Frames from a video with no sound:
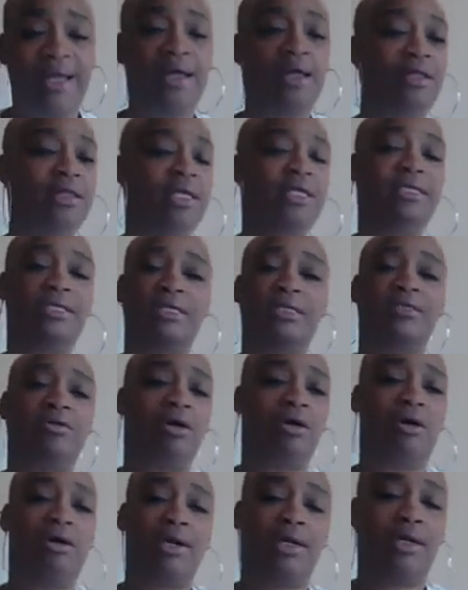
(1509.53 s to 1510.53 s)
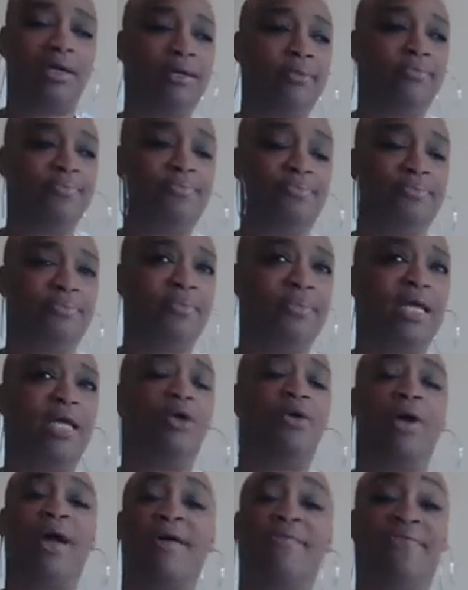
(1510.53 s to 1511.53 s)
They just aren't, they
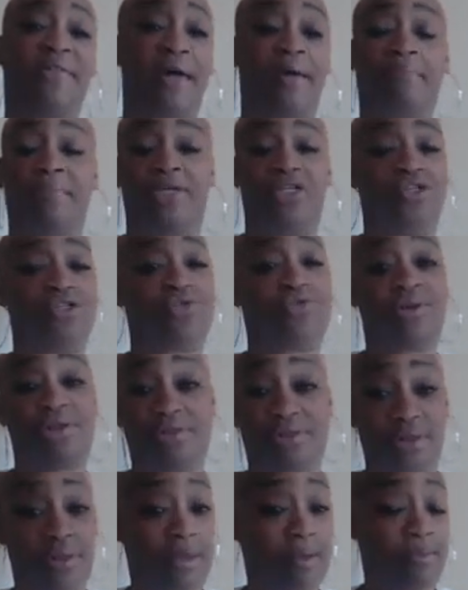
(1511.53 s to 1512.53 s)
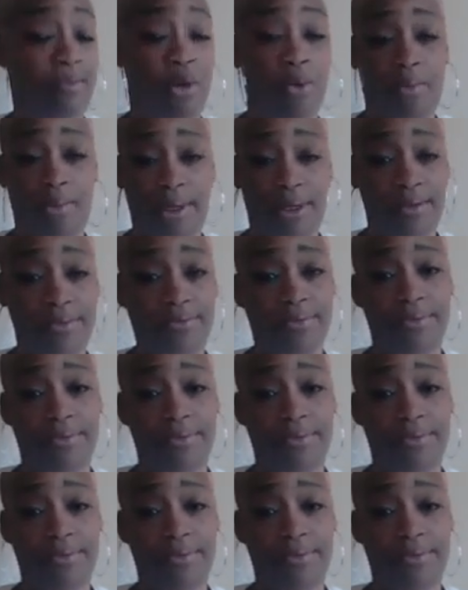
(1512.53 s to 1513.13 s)
don't have that much strength in the moment.